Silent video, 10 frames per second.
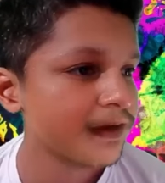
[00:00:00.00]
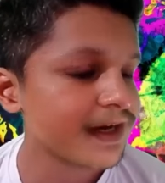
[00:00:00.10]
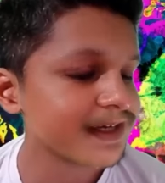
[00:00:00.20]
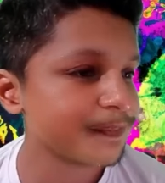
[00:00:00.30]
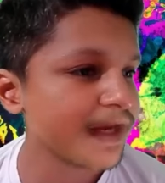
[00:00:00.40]

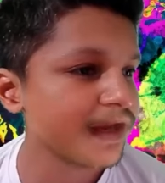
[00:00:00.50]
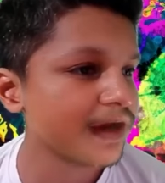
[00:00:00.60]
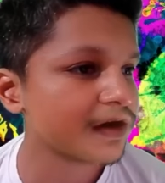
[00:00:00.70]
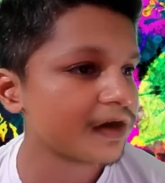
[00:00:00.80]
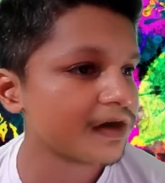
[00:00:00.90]
A zipping
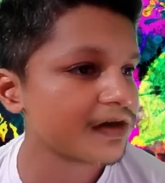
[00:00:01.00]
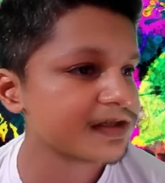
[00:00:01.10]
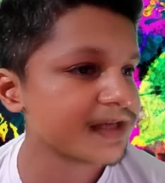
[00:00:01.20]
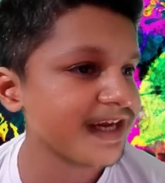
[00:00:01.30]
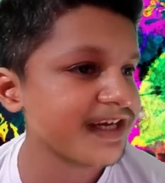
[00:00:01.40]
across
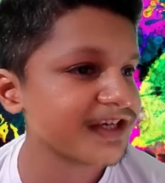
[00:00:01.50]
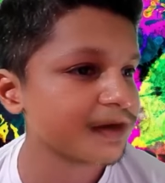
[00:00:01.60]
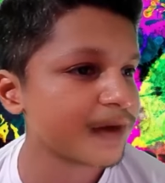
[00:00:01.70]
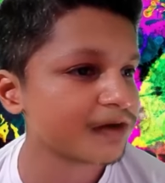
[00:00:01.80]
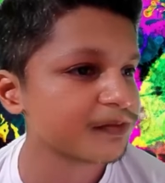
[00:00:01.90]
the glacier
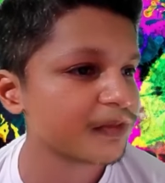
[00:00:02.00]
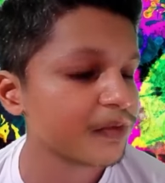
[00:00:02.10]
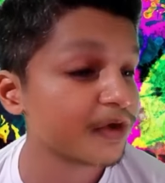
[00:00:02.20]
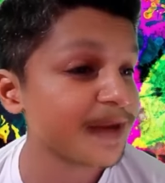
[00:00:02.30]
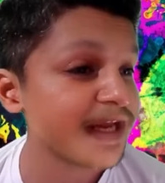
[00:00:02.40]

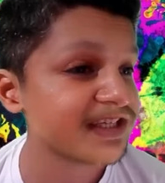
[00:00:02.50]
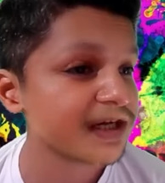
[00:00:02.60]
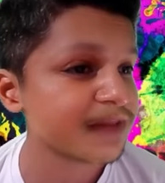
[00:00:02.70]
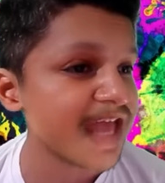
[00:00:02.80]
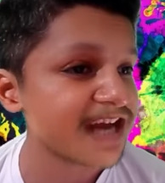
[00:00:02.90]

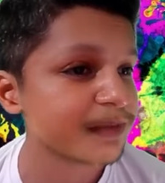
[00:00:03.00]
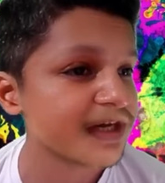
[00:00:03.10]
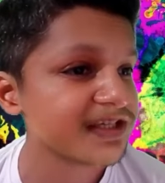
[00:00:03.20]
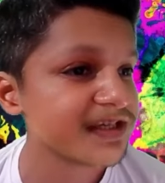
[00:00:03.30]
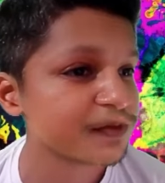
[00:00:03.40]
momentum that
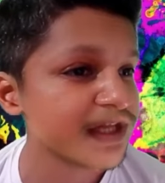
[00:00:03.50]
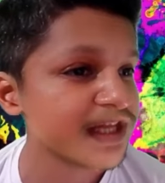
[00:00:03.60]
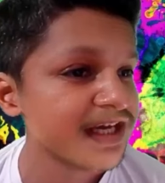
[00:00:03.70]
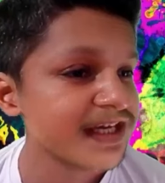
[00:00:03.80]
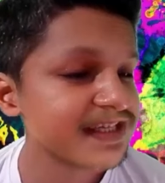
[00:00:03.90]
merges with
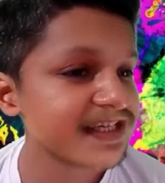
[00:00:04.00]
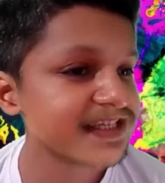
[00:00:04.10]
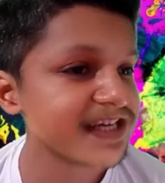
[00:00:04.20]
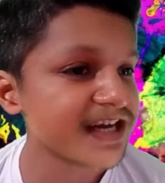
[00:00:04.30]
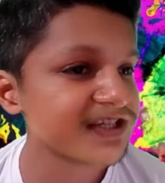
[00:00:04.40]

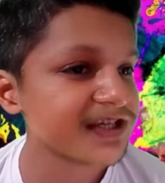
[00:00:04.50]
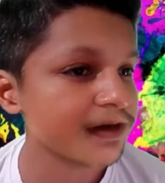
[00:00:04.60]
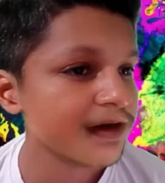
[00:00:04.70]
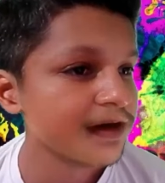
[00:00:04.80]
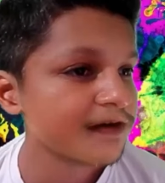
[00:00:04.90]
destruction,
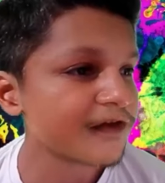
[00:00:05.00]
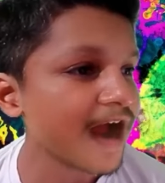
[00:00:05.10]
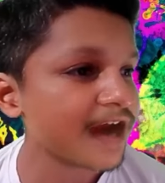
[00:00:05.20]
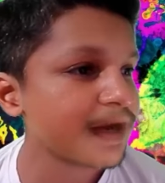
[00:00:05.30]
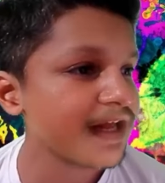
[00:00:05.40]

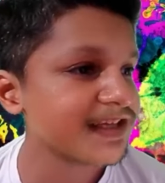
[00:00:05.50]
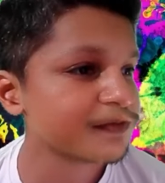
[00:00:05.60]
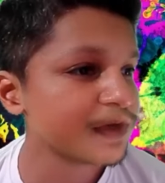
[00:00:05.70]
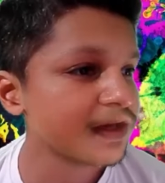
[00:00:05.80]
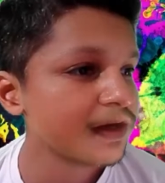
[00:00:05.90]
fireballs
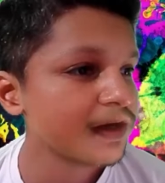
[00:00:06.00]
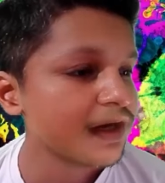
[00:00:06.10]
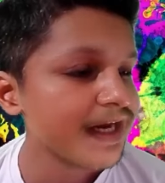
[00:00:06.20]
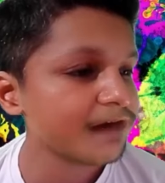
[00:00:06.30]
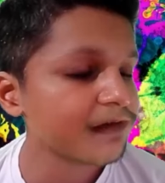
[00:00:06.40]
with
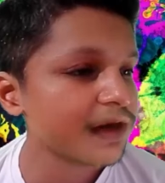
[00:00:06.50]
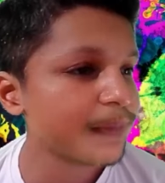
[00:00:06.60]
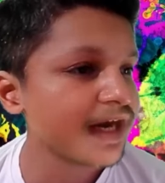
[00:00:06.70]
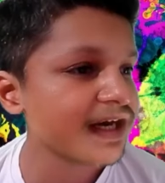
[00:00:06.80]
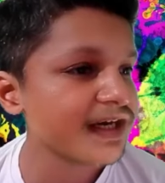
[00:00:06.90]
even
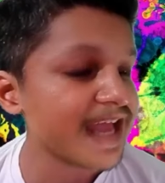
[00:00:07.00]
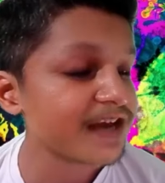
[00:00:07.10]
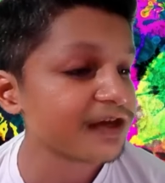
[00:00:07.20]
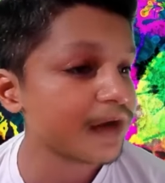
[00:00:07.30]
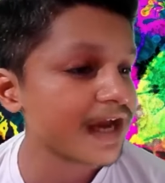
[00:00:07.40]
bigger
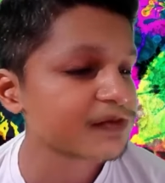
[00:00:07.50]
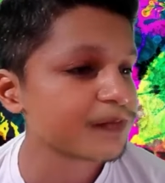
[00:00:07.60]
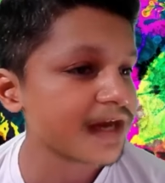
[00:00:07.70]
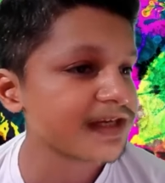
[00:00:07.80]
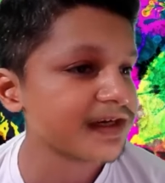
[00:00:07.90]
than you
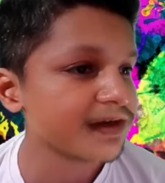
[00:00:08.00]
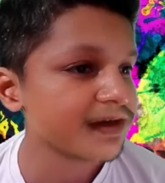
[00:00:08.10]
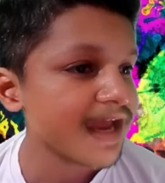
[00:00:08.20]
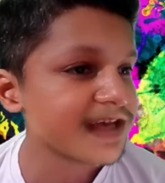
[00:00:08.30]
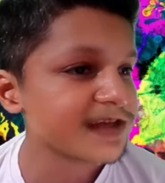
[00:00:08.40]
expected,
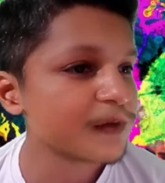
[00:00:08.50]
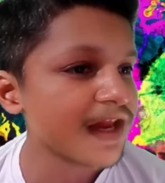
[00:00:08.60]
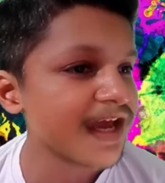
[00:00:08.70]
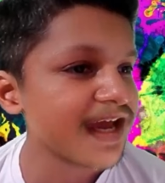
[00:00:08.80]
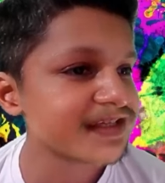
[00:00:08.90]
as well
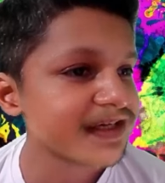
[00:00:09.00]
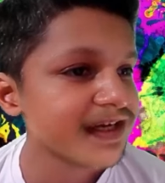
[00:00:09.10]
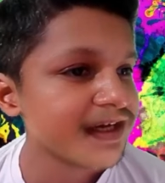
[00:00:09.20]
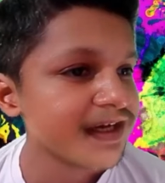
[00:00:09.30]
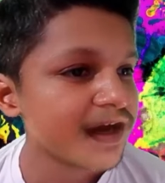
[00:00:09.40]
as
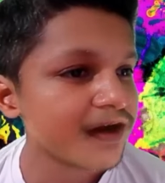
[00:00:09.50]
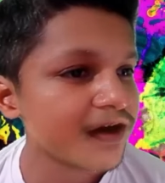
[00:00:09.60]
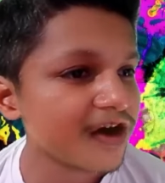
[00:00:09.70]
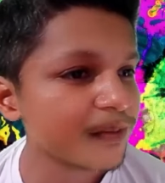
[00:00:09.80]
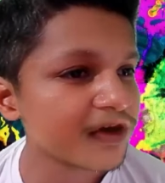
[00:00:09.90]
a
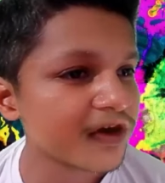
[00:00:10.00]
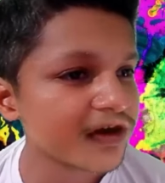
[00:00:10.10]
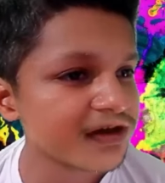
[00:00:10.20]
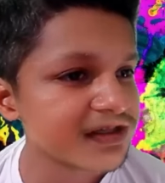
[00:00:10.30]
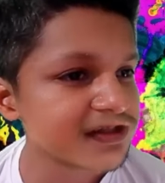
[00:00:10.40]

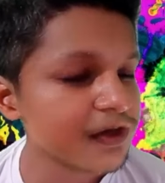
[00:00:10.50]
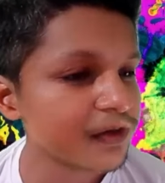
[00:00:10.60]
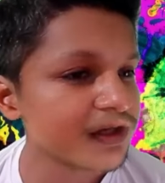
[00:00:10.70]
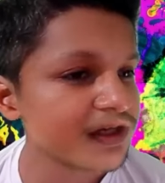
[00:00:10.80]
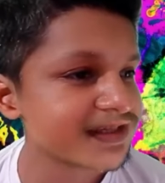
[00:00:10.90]
homologous
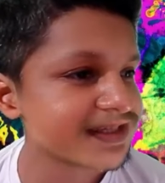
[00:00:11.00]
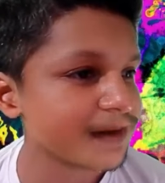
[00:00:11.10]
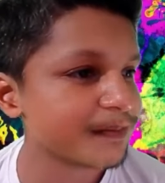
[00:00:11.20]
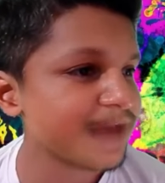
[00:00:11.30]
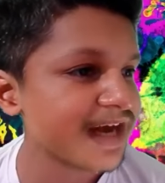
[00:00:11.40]
nuclear
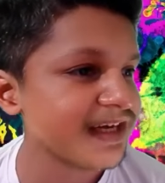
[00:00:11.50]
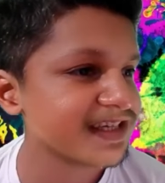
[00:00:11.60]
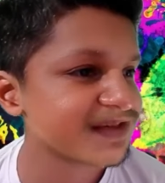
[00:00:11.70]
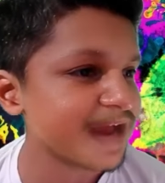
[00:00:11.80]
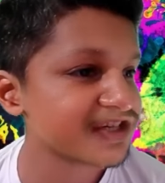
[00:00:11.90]
submarine
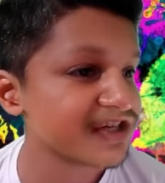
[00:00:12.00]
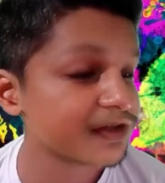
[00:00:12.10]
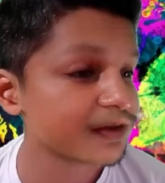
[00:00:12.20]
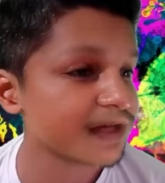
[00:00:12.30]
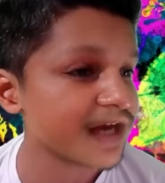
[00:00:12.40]
smashing
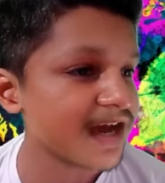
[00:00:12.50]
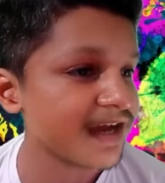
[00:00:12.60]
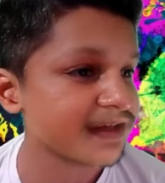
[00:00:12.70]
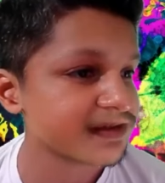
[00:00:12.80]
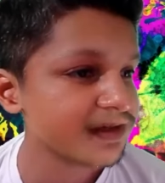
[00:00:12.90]
through the
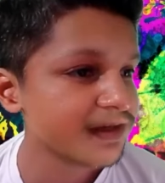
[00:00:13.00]
ice.